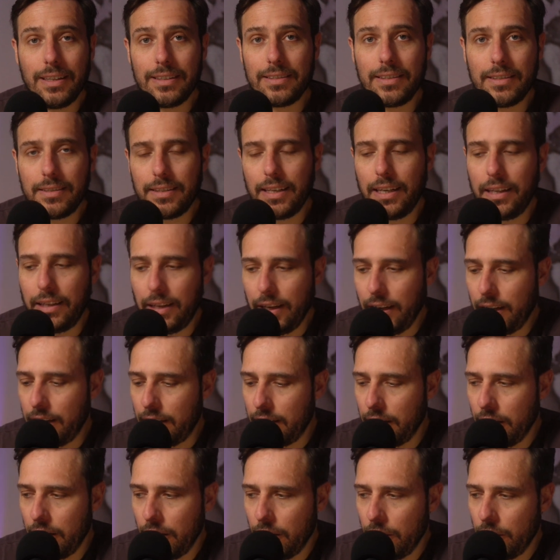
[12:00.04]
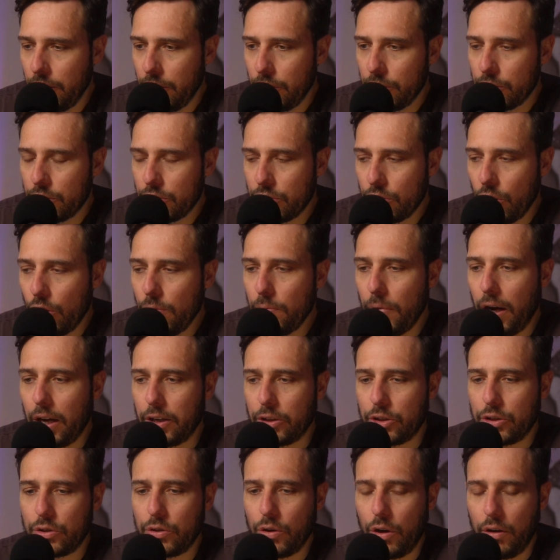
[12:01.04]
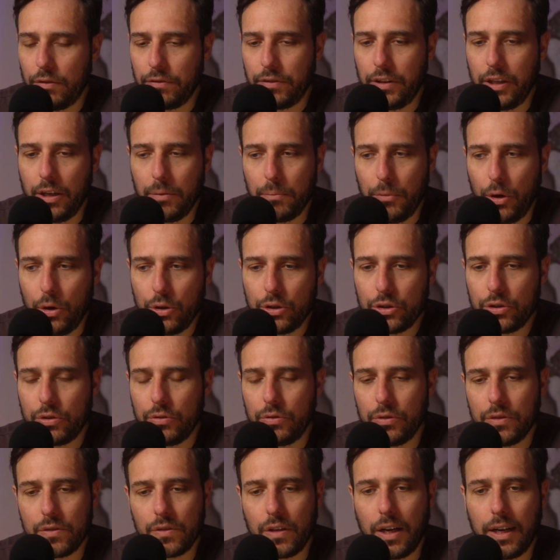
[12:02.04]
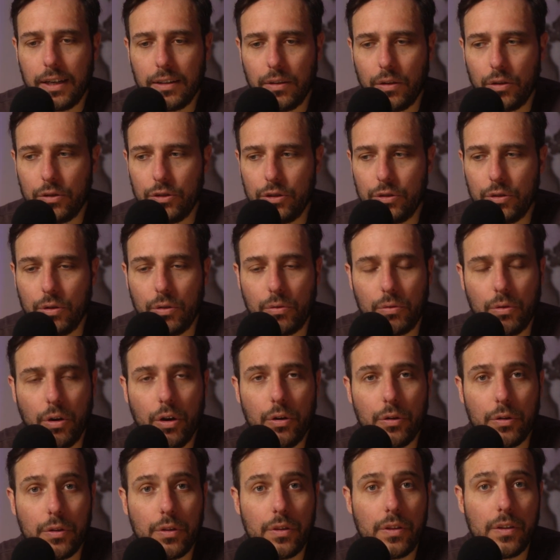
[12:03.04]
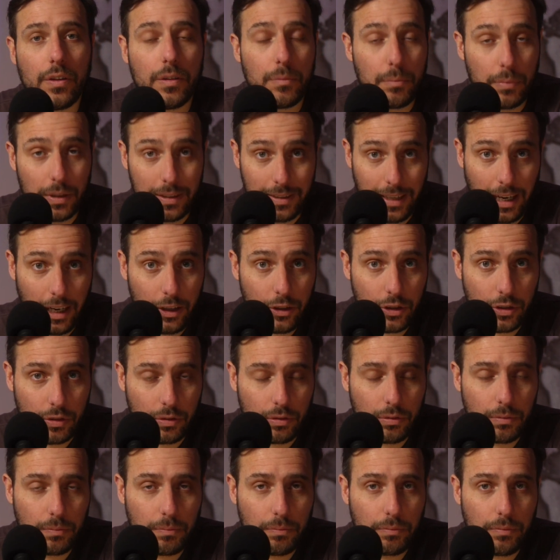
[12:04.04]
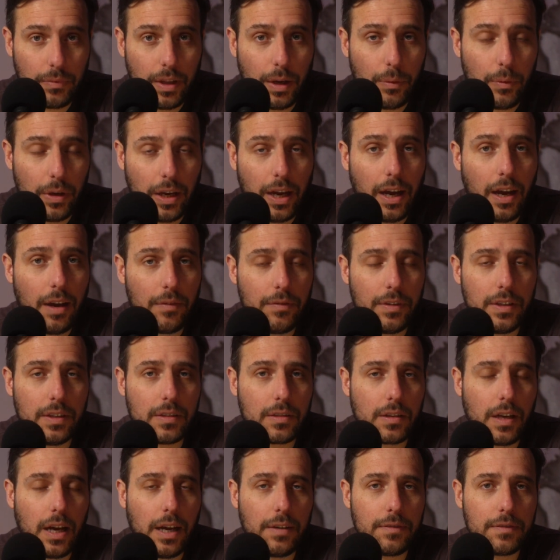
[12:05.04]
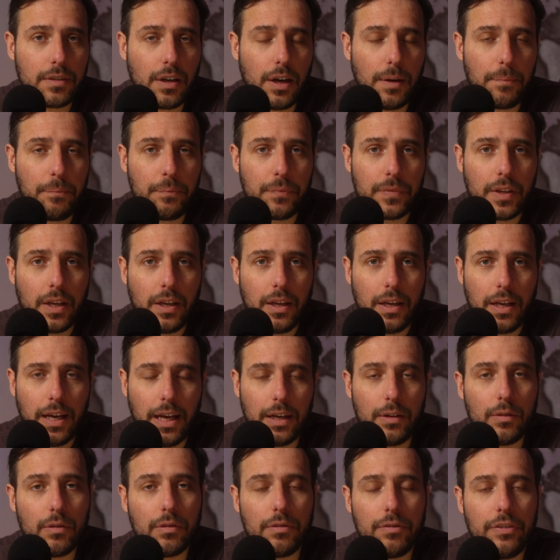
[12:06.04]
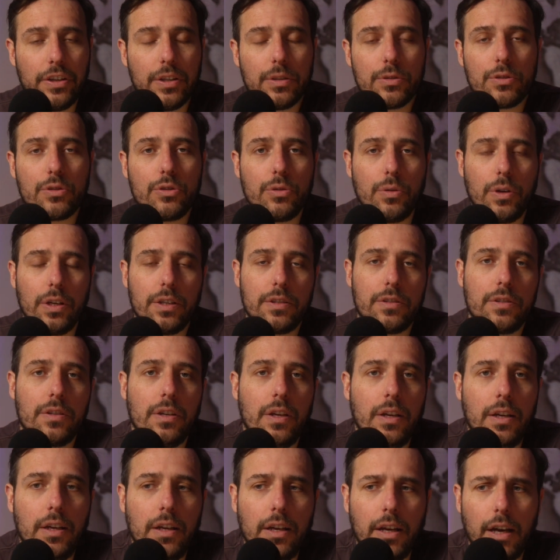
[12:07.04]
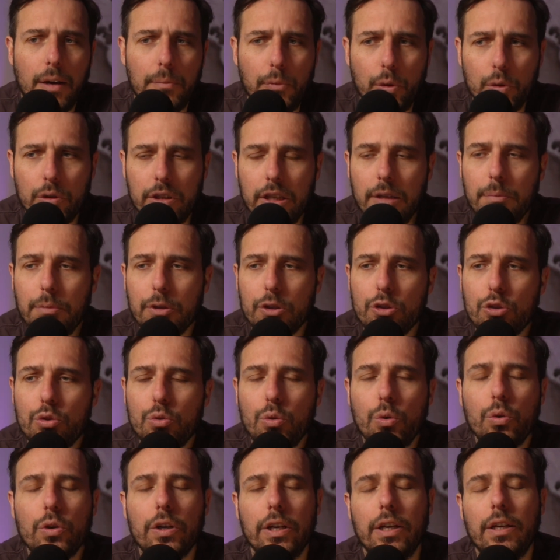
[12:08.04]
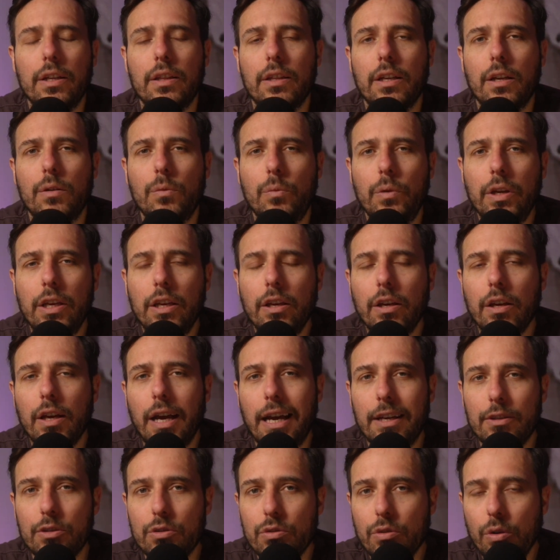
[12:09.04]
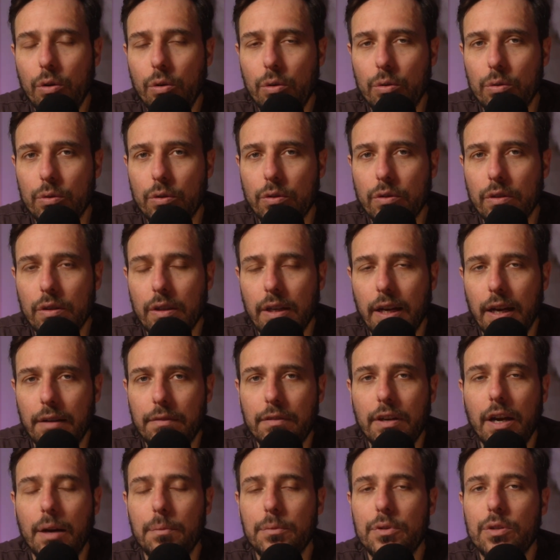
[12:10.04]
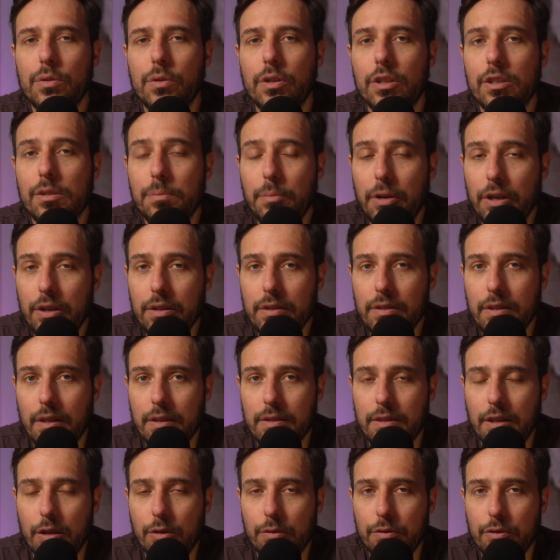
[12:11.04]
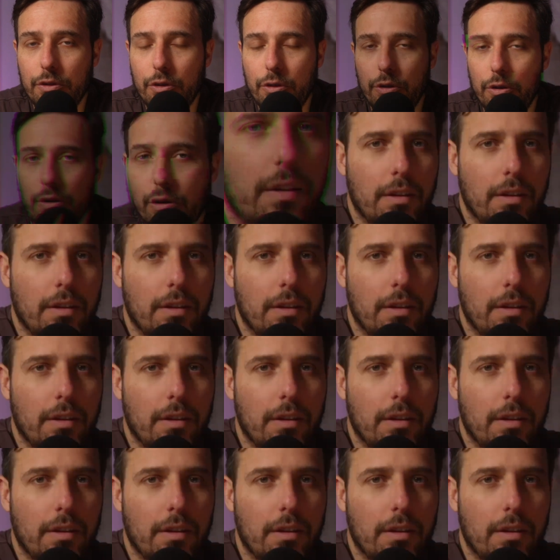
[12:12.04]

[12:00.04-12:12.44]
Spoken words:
as I said again, so much of the emotional and psychological growth potential that we have in this lifetime. And it reveals to us a more deeper story that we as souls have come to experience ourselves through.